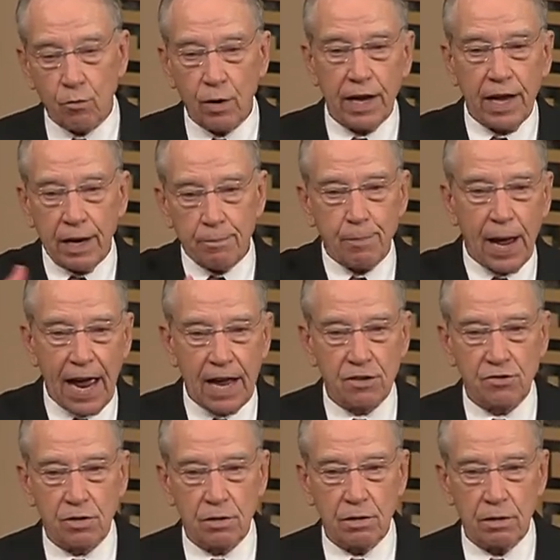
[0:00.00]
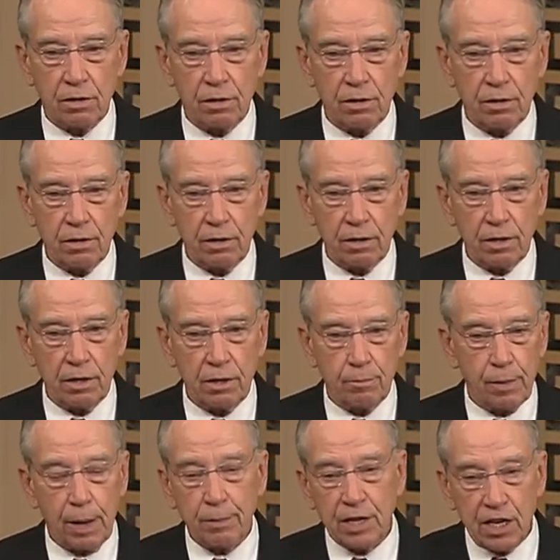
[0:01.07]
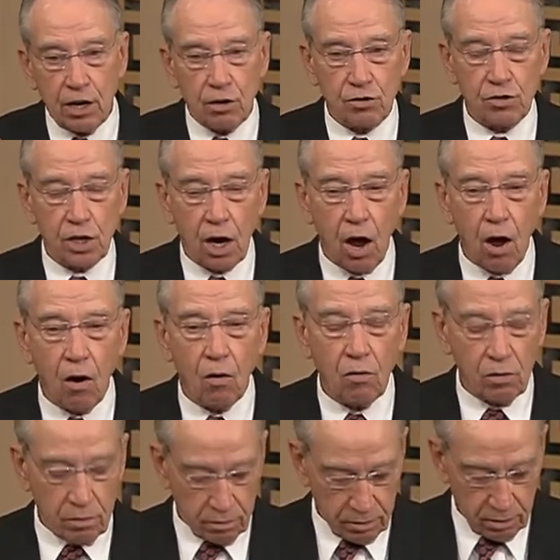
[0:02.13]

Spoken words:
we had passed maybe years ago